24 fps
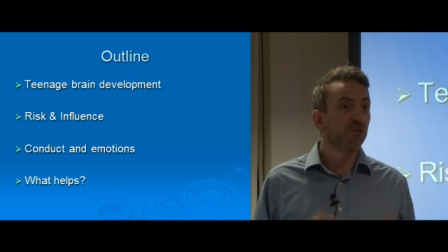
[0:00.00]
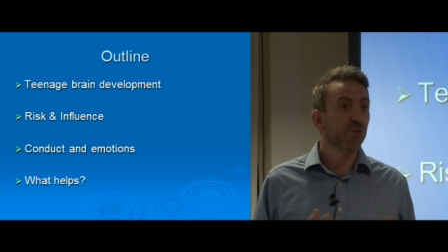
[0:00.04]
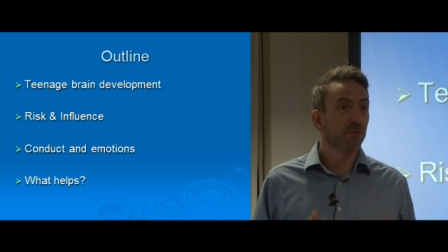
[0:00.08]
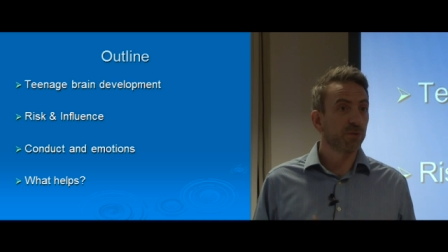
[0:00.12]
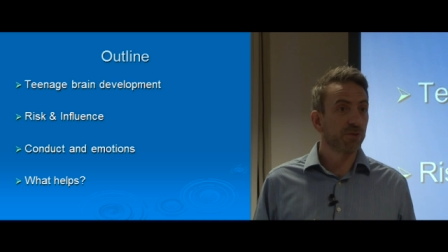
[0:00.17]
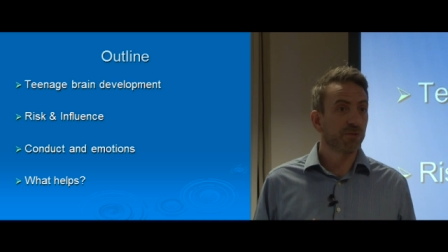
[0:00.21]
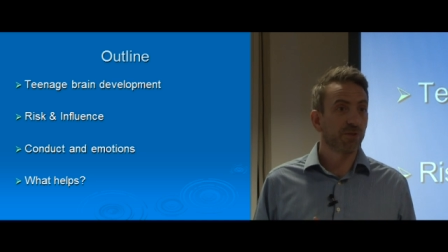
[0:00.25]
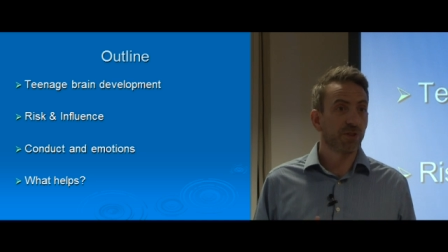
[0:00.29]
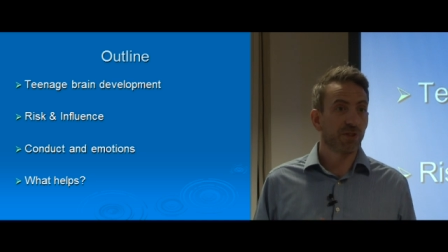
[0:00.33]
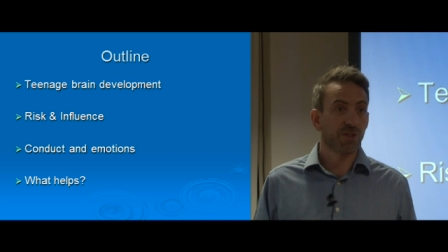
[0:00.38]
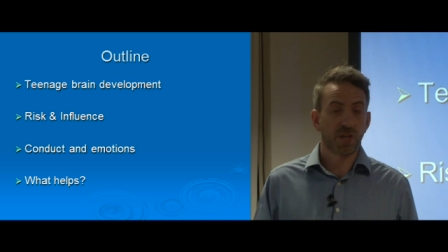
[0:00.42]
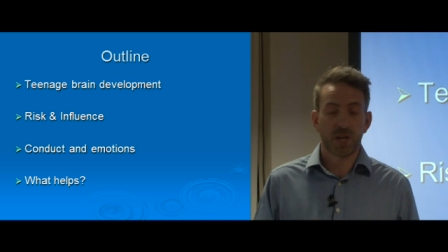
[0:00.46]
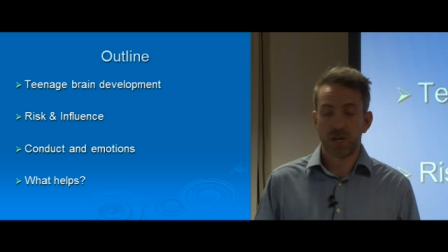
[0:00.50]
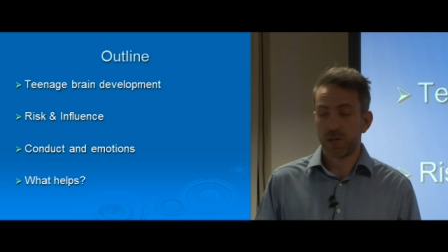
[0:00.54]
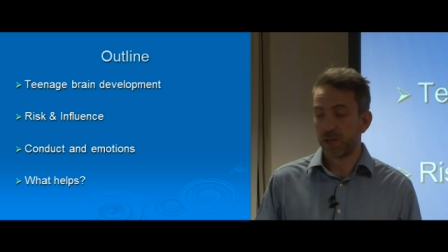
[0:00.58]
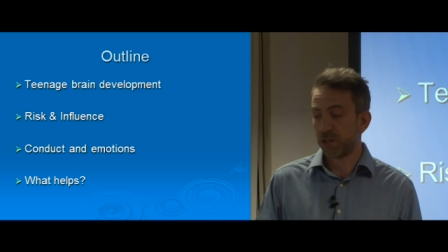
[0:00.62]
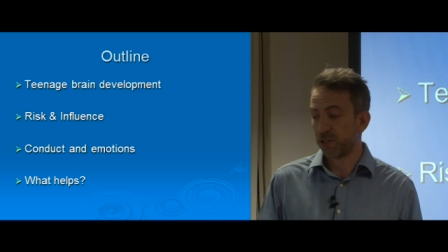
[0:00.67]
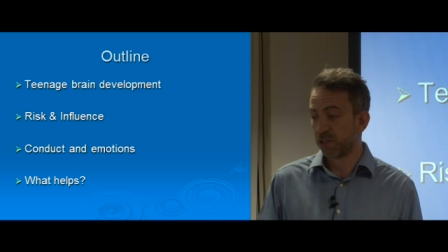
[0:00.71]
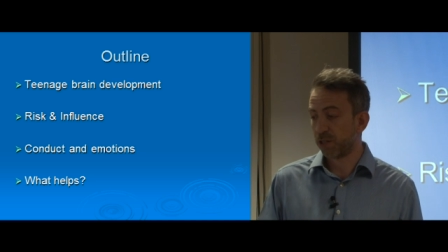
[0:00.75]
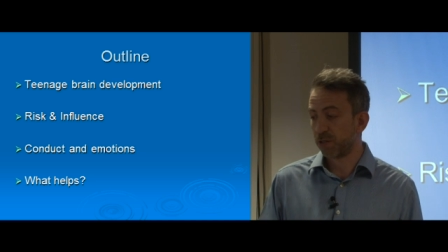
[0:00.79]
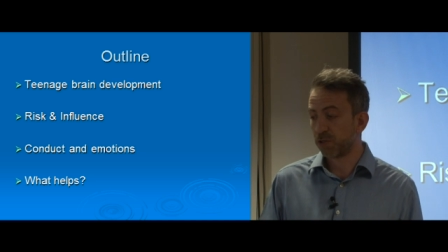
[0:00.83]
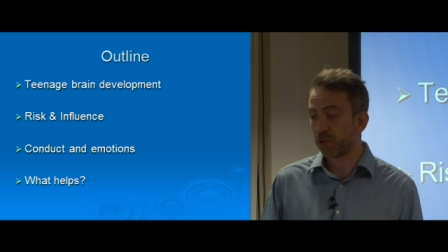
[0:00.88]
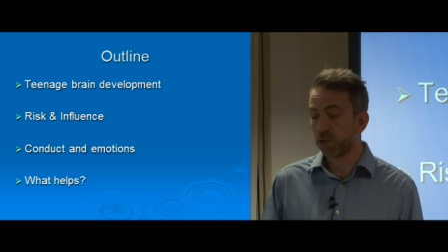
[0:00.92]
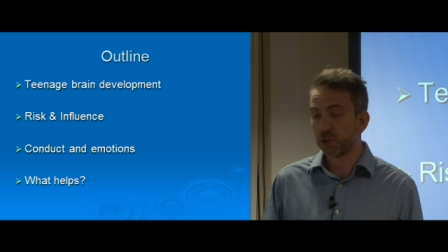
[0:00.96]
the research, so
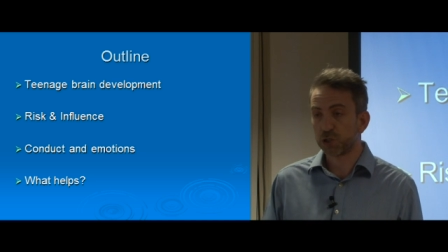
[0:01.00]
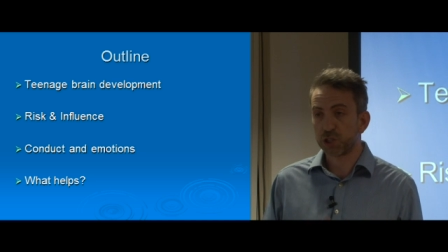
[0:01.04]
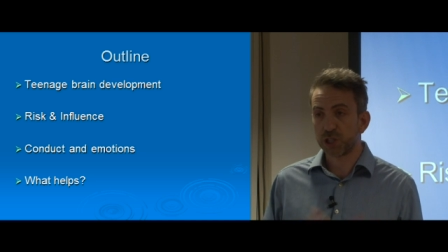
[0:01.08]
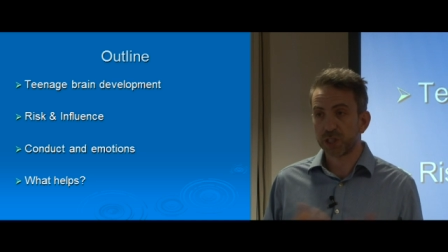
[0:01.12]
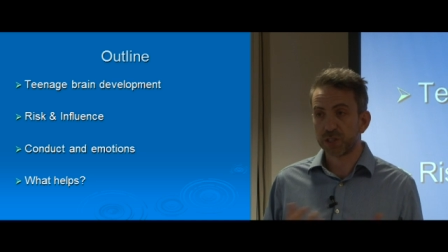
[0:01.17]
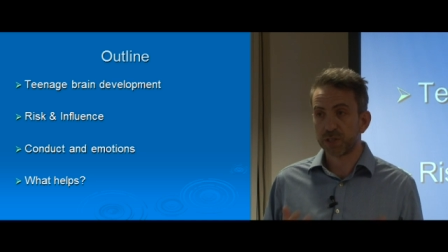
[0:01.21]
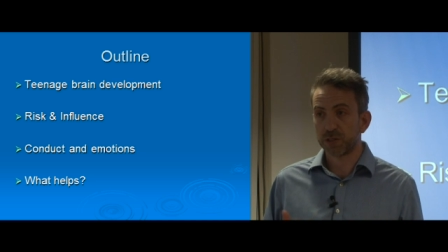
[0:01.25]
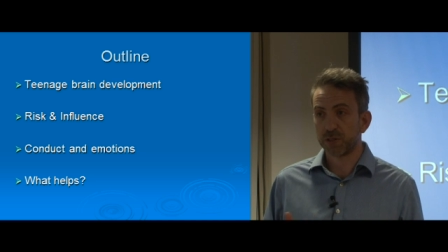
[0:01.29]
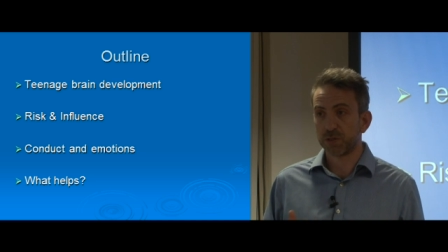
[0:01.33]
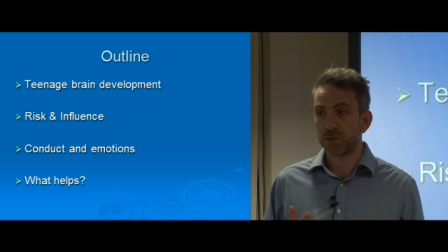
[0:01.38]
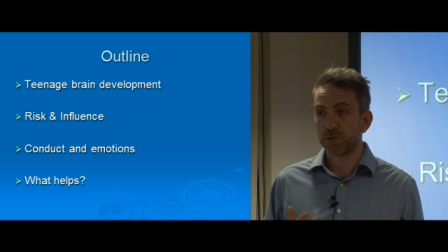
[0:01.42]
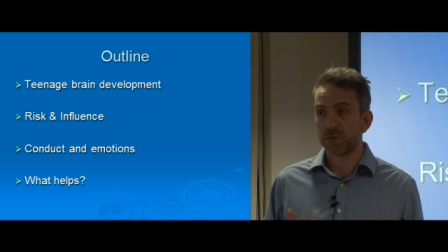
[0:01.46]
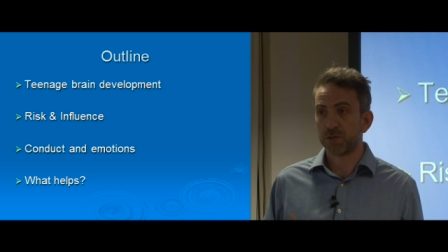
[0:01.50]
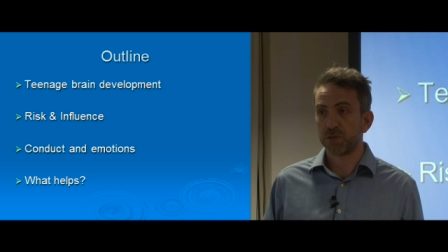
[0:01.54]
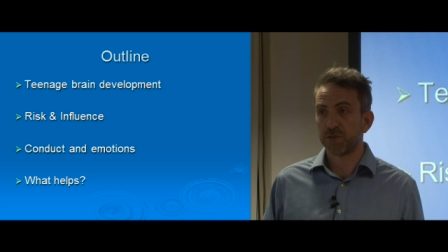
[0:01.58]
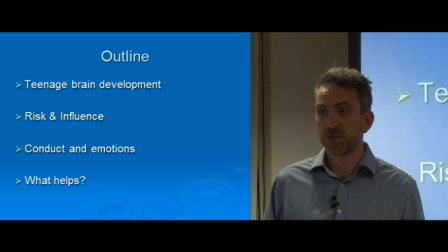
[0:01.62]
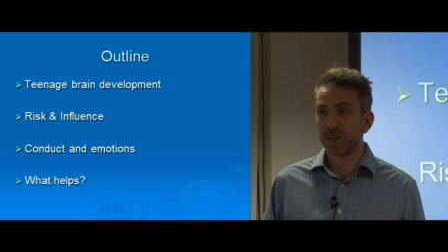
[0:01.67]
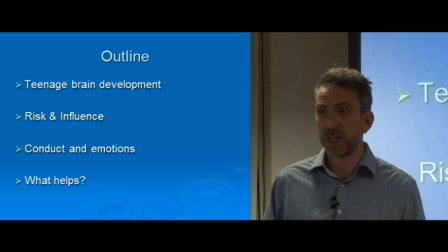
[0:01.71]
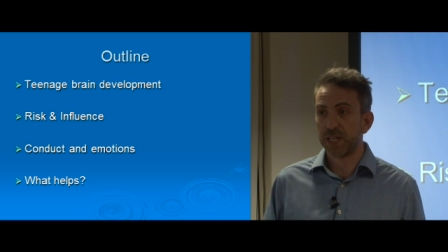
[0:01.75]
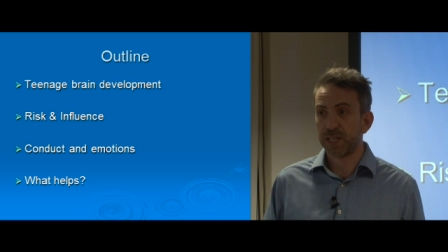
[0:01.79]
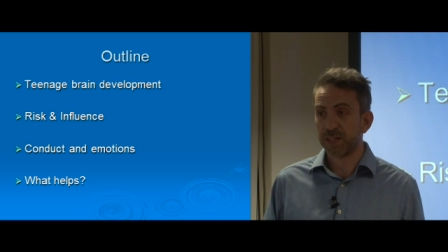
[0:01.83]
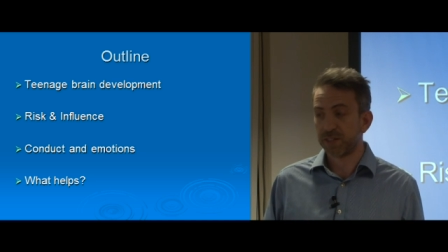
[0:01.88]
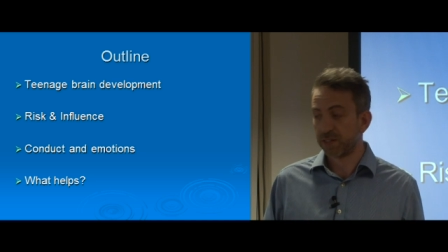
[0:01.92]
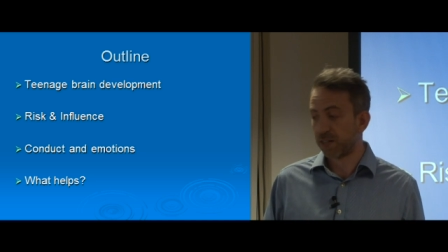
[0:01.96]
not just the sort of
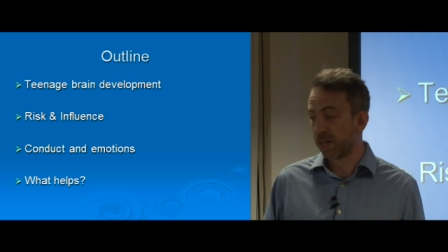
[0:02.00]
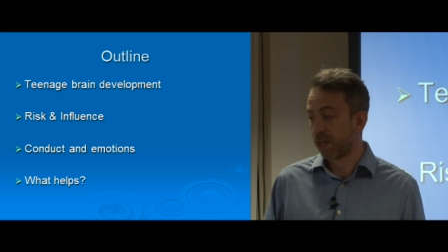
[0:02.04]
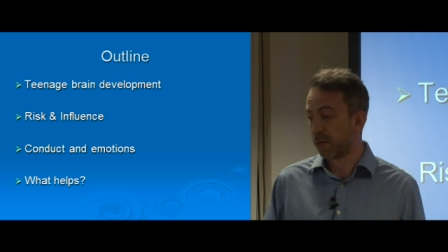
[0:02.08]
hearsay,